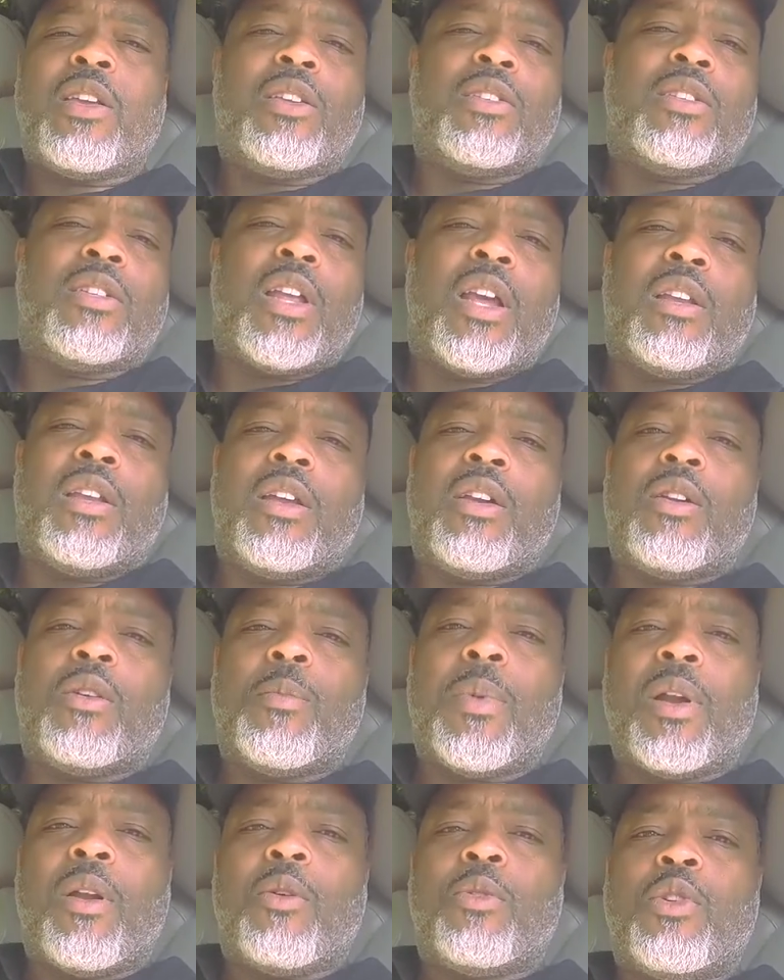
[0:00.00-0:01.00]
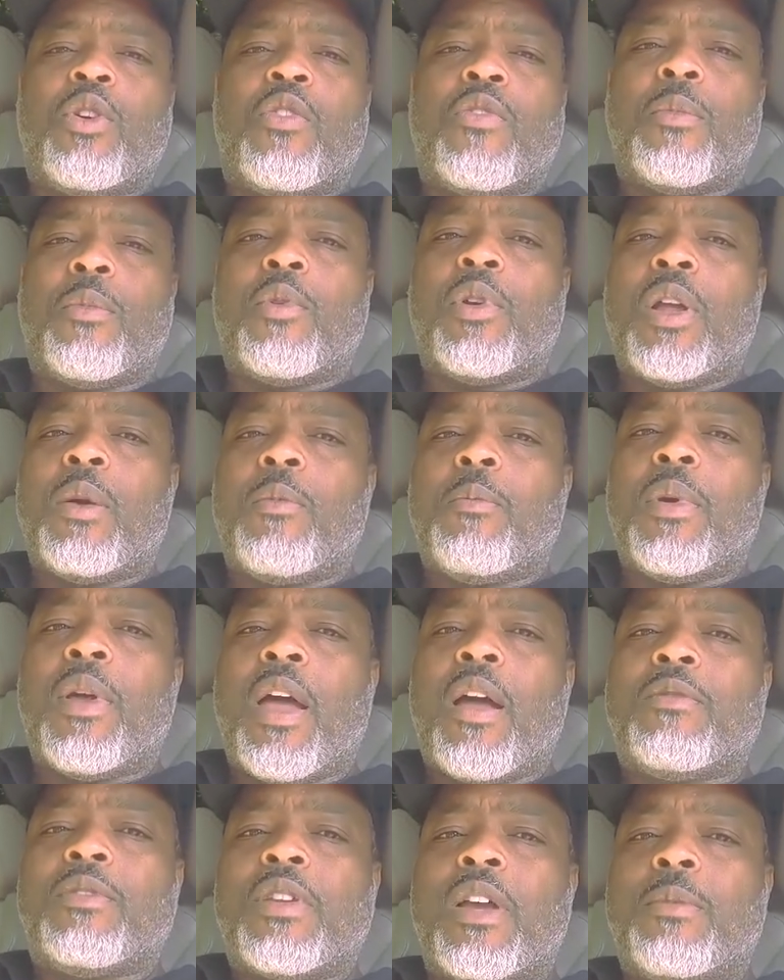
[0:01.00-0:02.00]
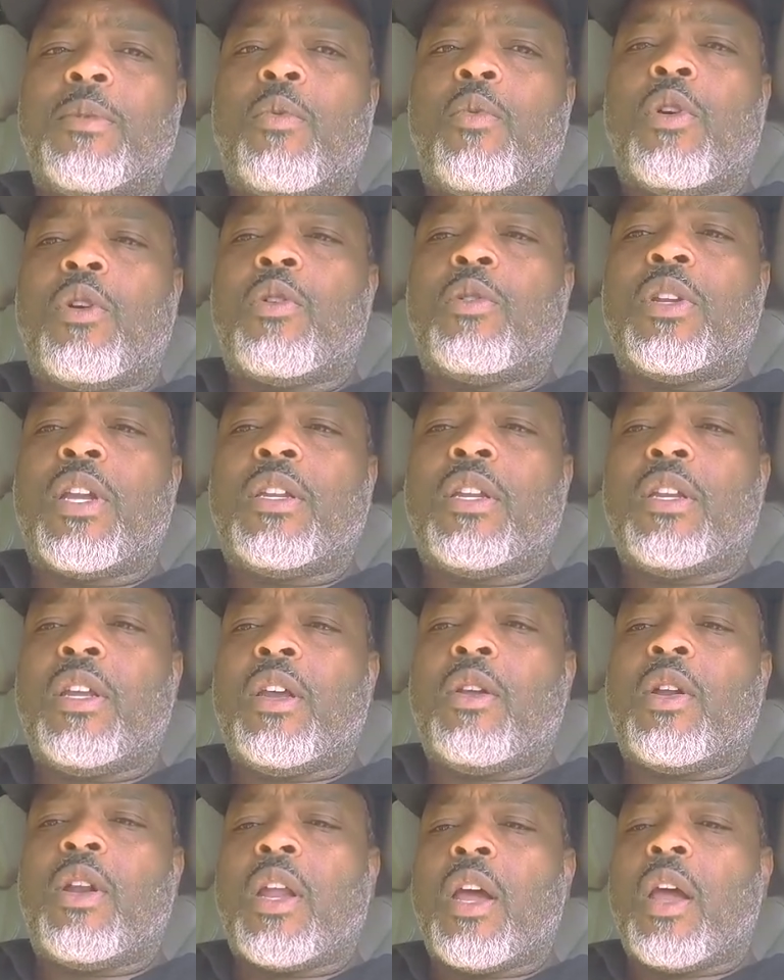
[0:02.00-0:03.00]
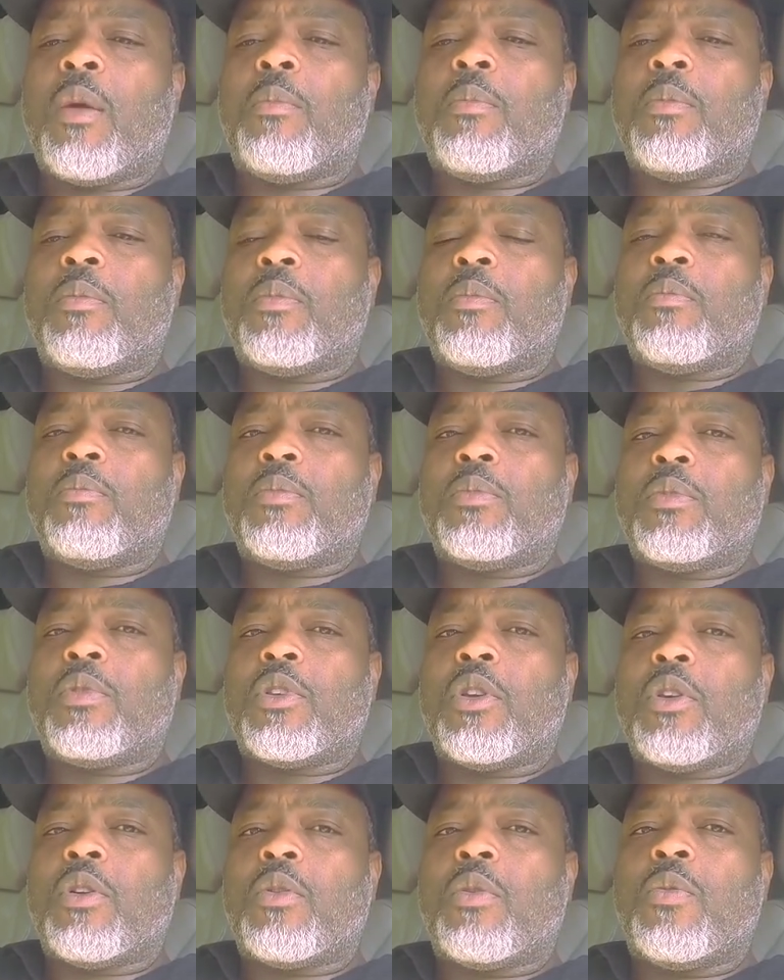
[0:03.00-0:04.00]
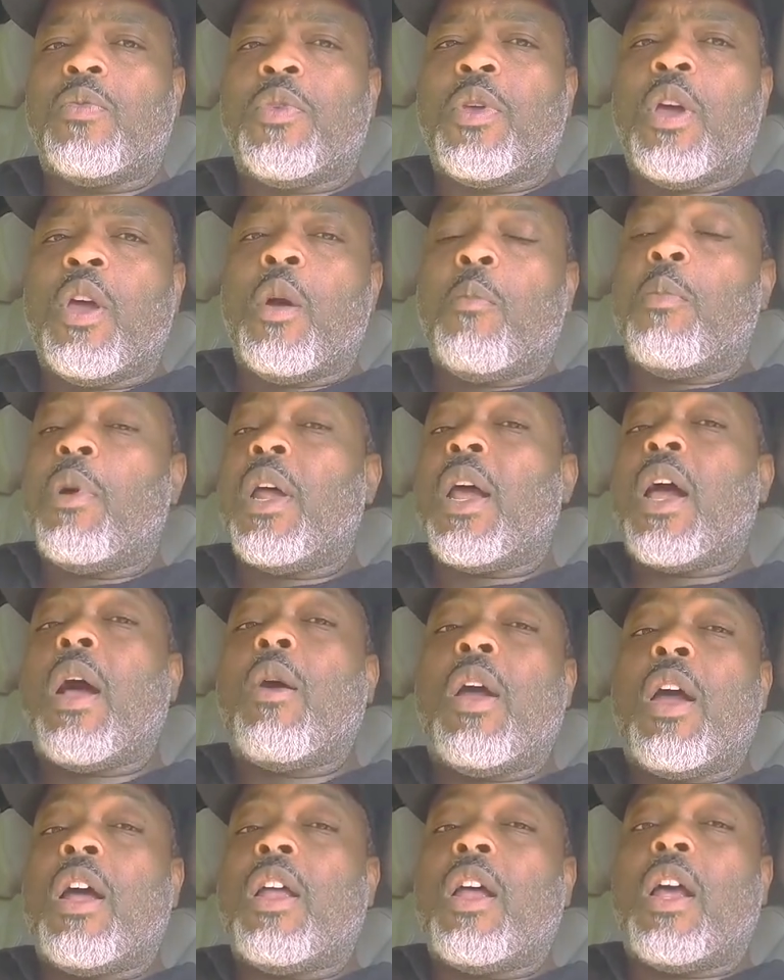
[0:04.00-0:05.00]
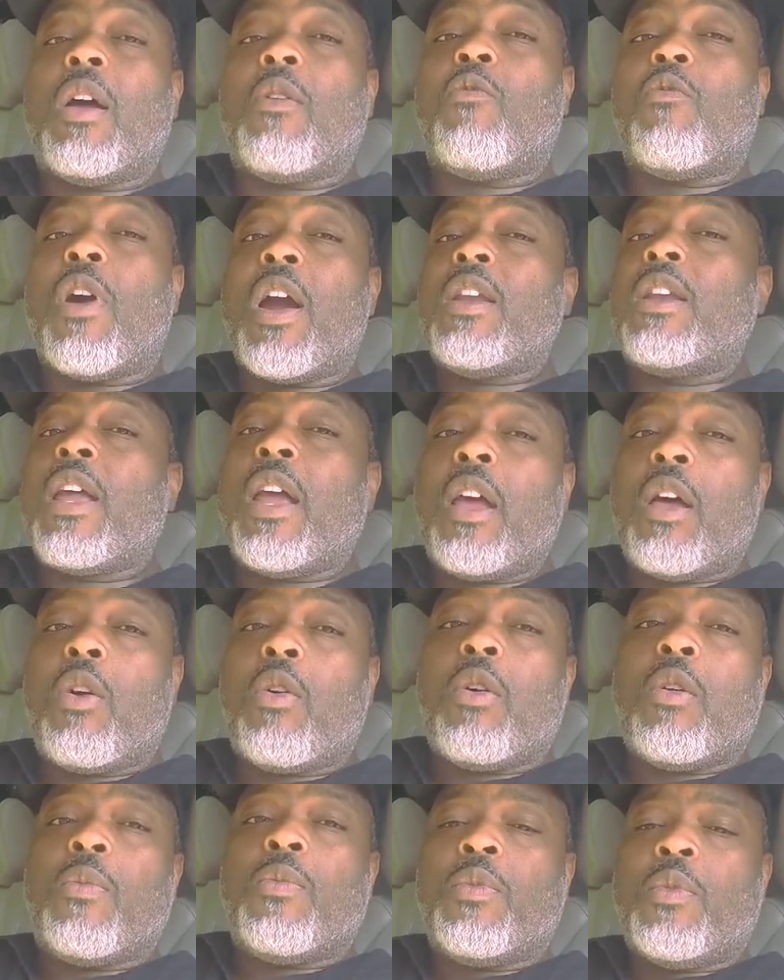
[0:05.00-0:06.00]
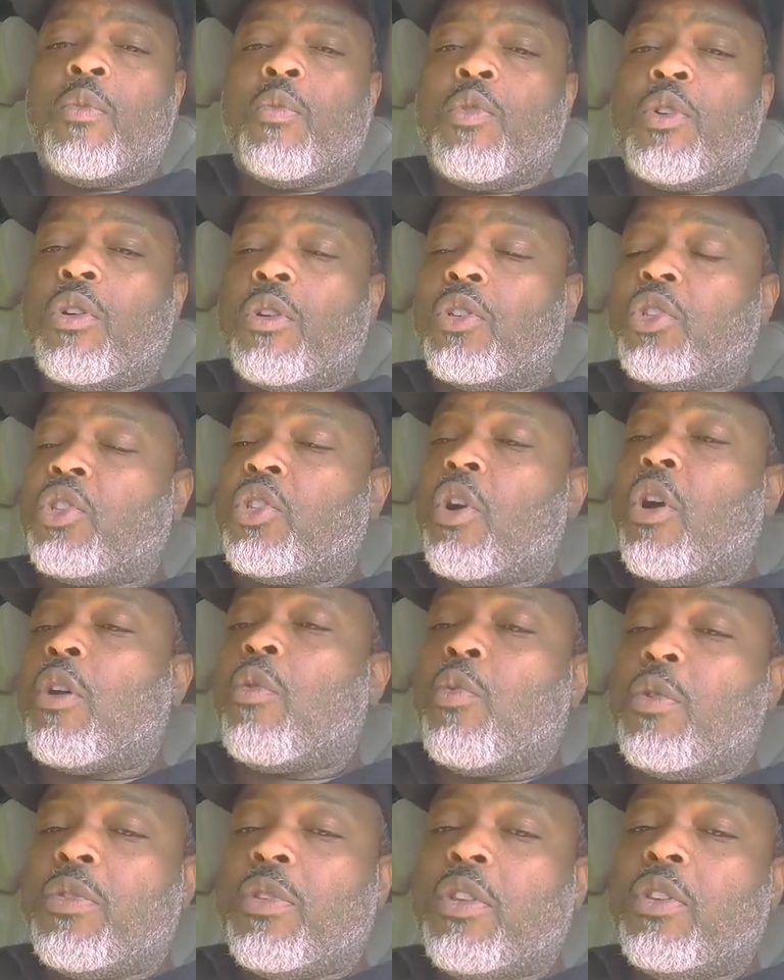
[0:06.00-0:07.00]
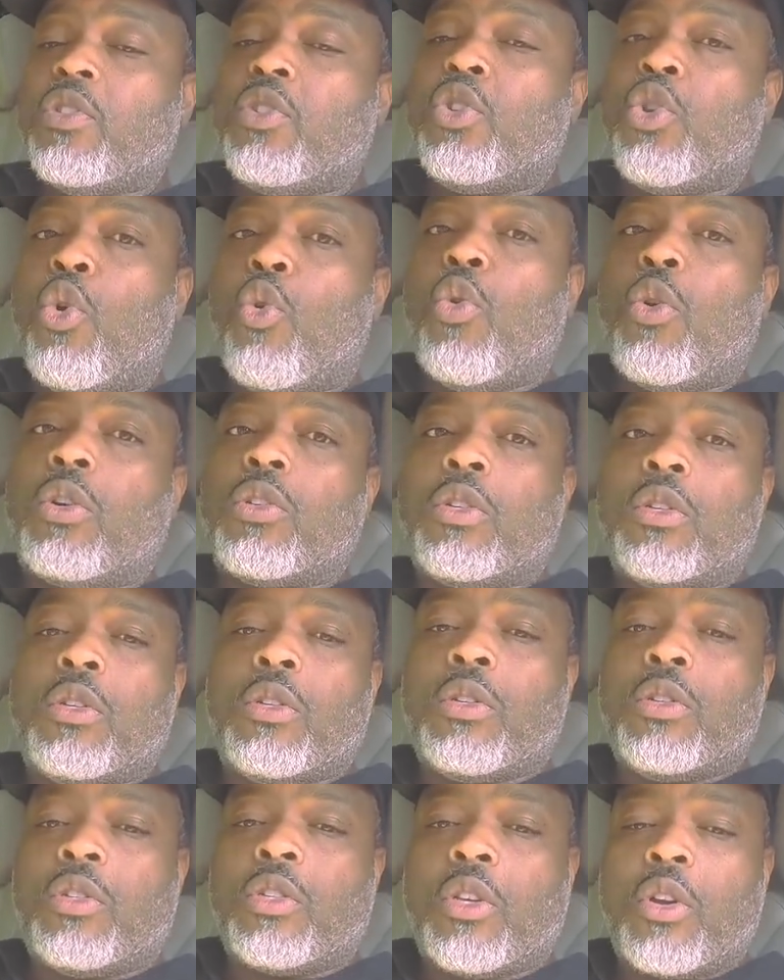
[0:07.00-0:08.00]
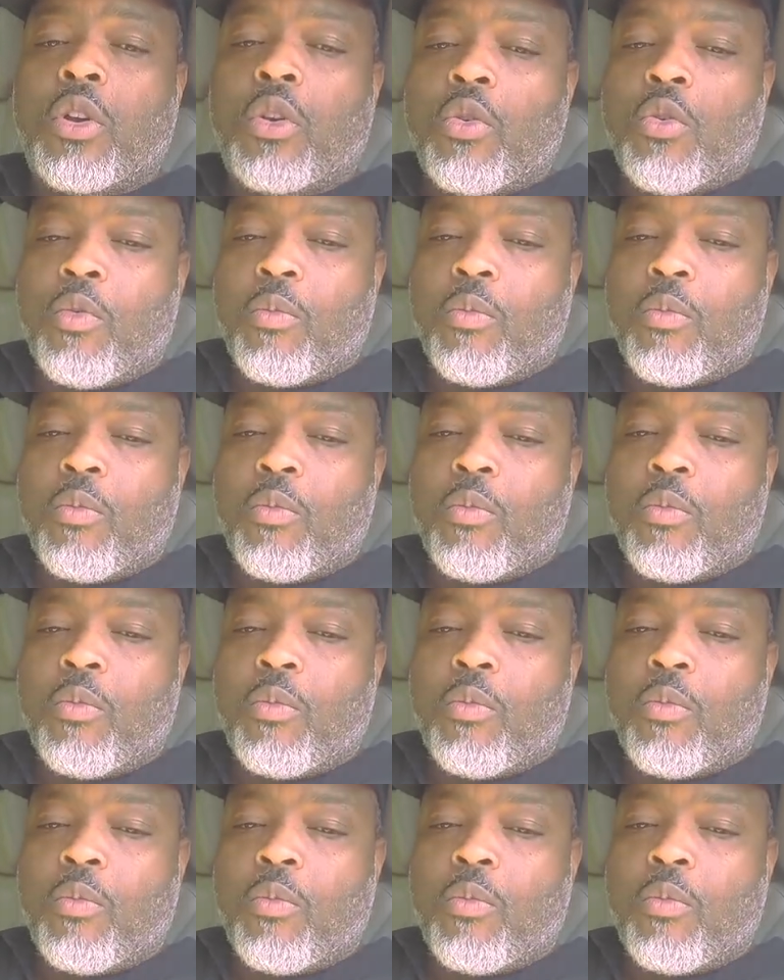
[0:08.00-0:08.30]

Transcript: get into that later, but I don't know if I'm going to have time to work on that today or not. So, but right now, we're going to start with these doors. So